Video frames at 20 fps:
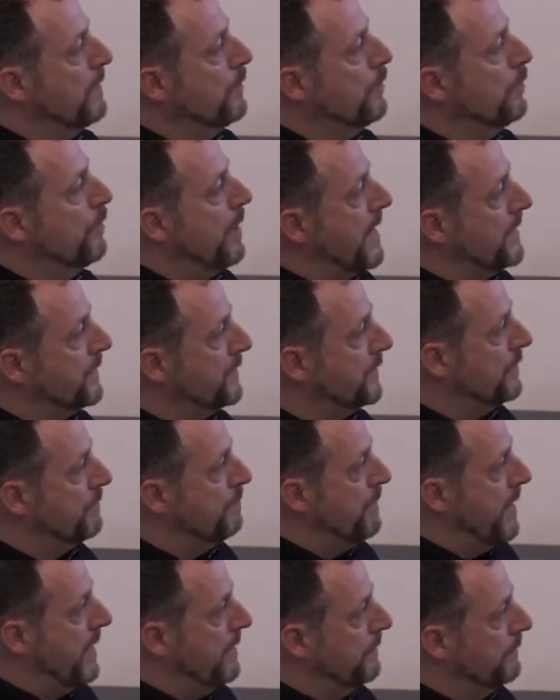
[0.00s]
You
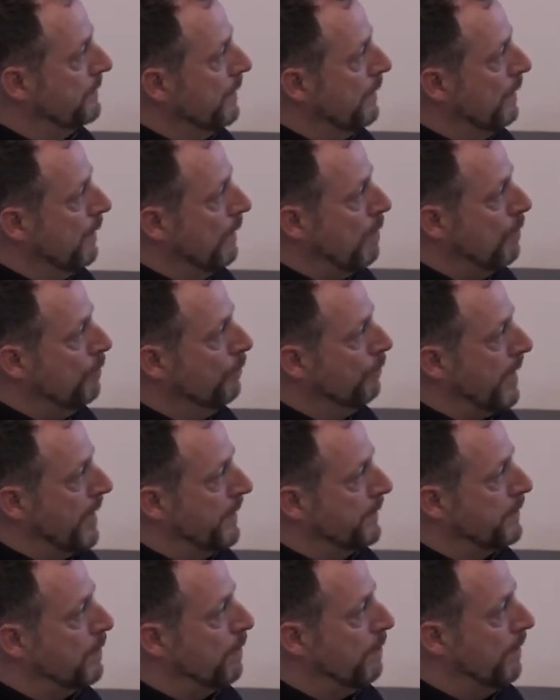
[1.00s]
estimate the
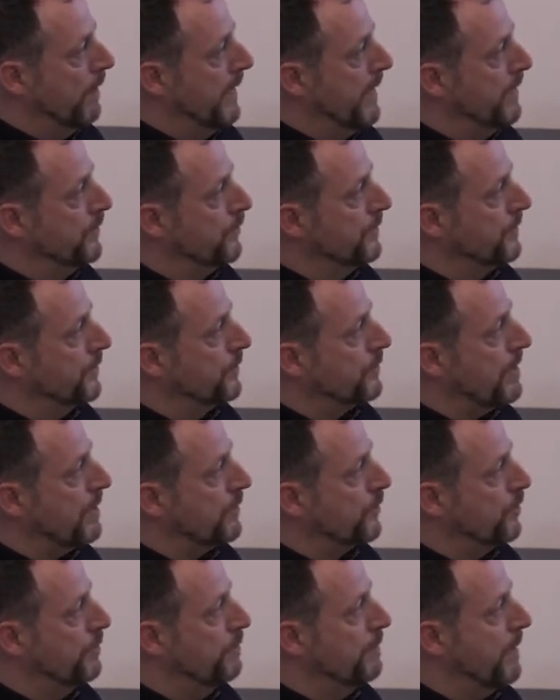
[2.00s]
long-run correlation
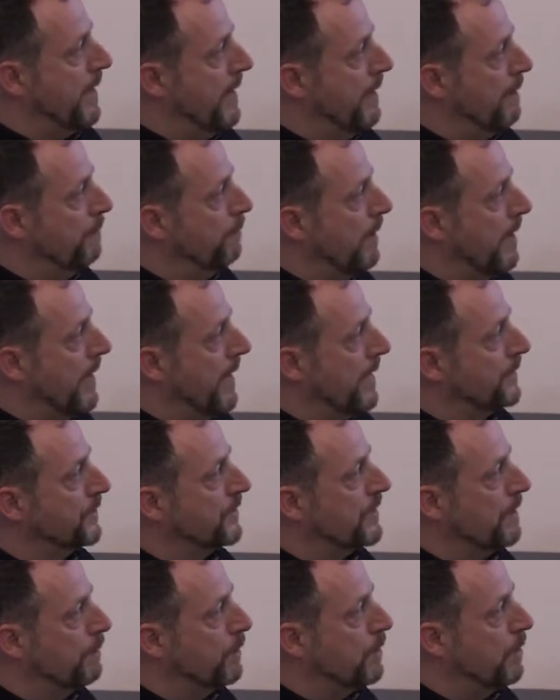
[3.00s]
structure by applying
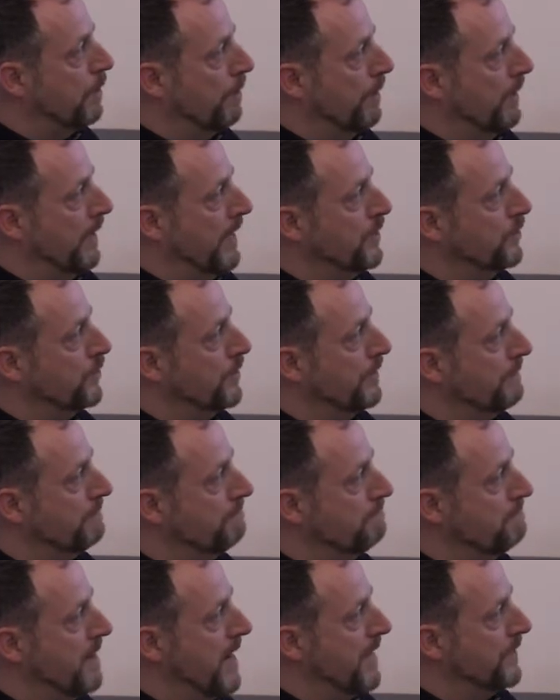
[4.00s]
some correlation
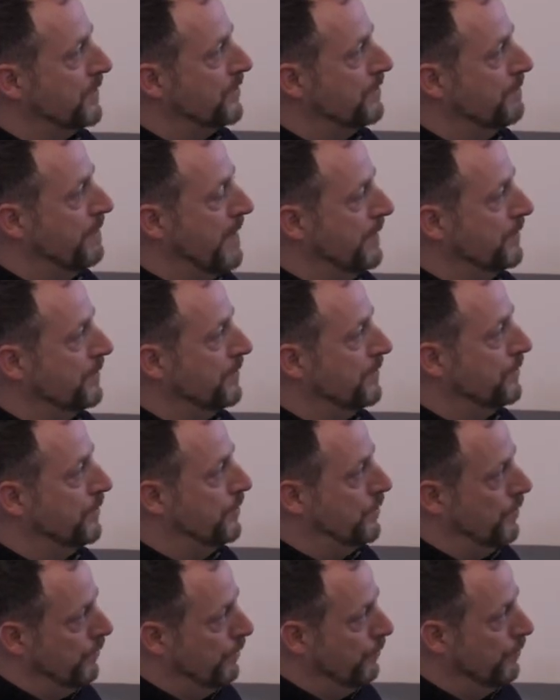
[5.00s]
estimator
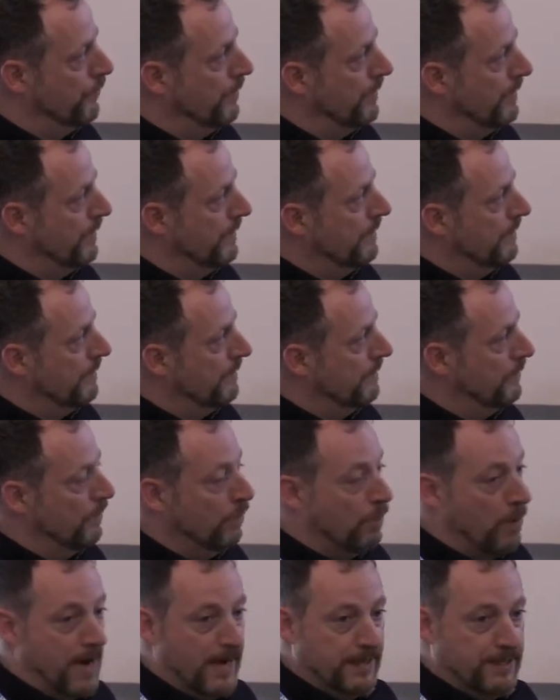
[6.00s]
to the
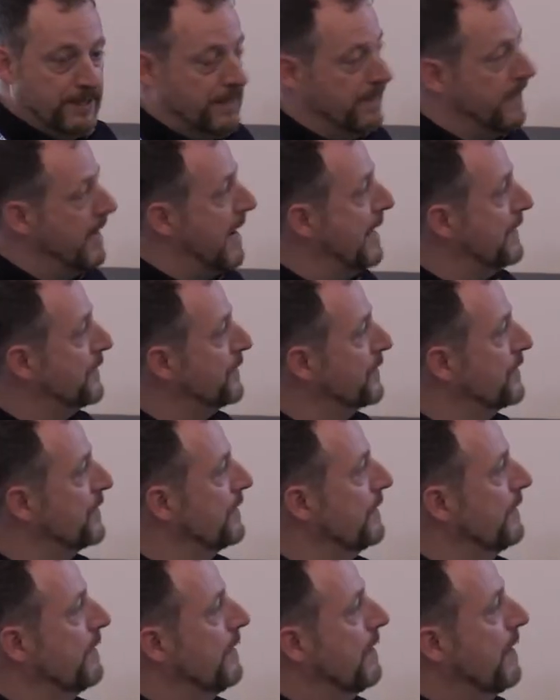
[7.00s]
yt
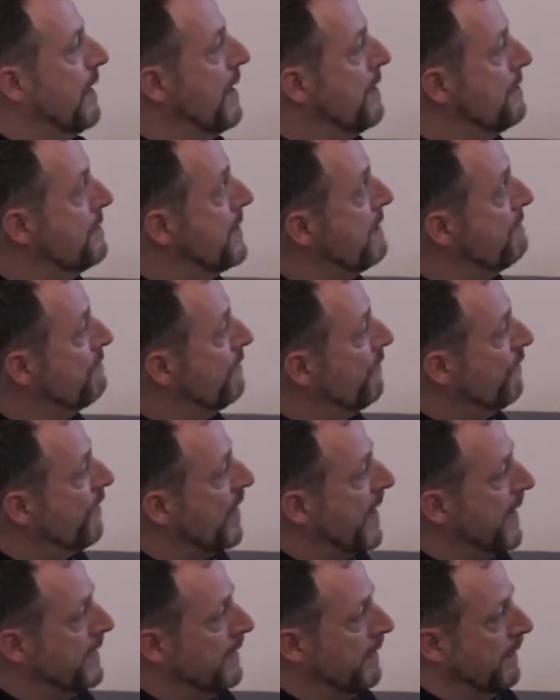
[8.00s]
hats. And then
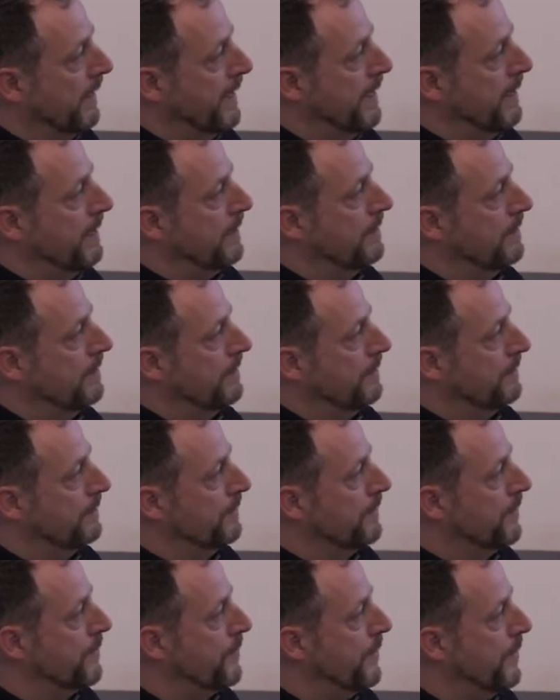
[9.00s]
finally,
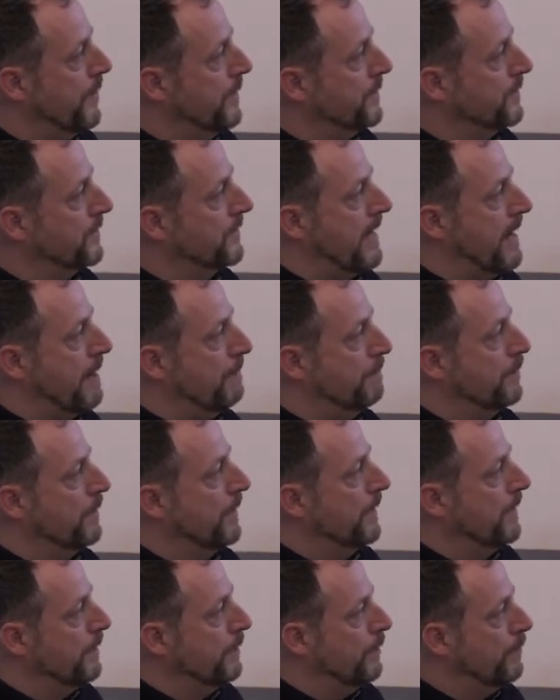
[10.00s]
in the third step,
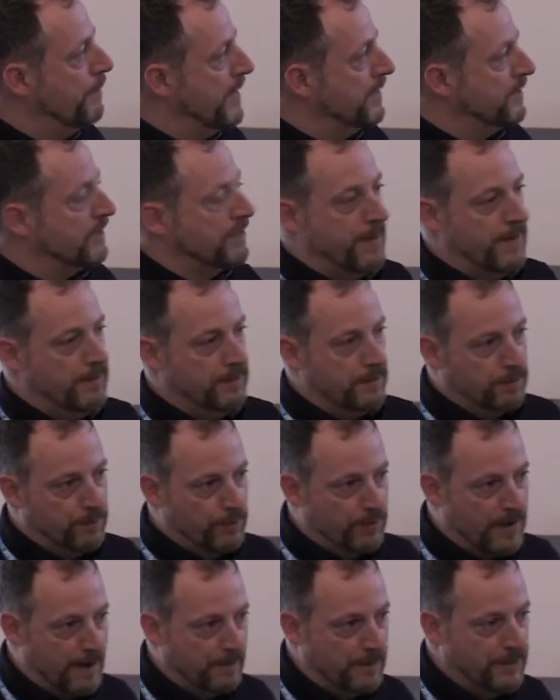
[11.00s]
you estimate the
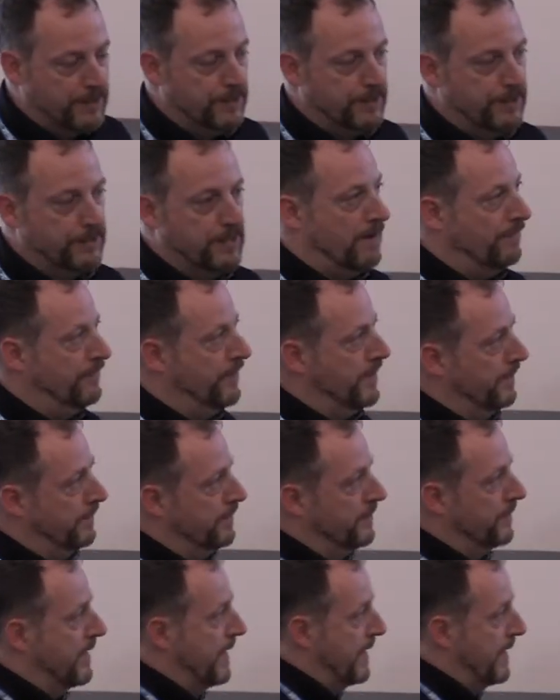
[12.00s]
parameters governing the